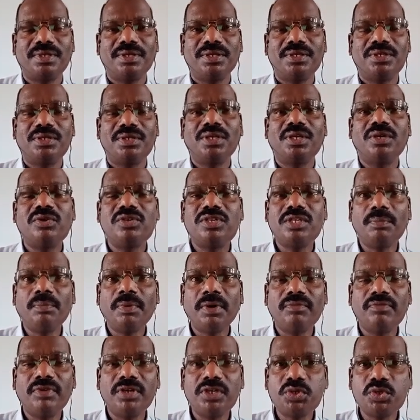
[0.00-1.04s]
To give some
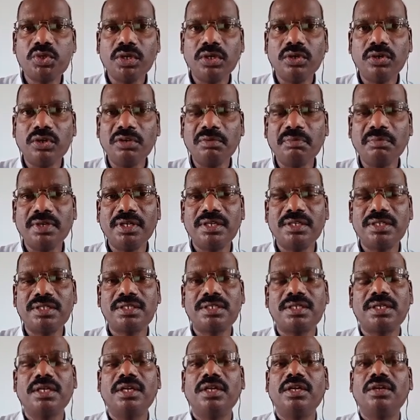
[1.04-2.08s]
powers to the government,
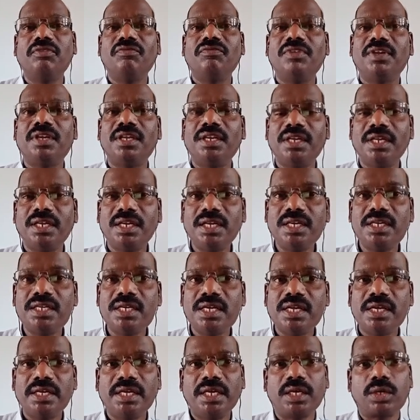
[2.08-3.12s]
we
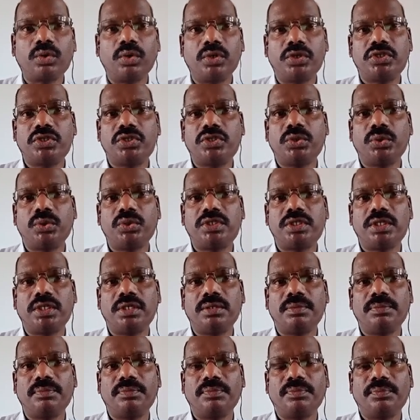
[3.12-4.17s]
need a
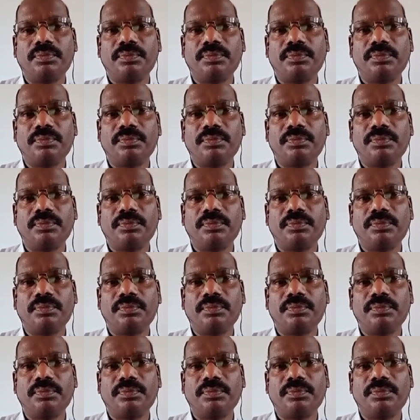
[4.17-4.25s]
constitution.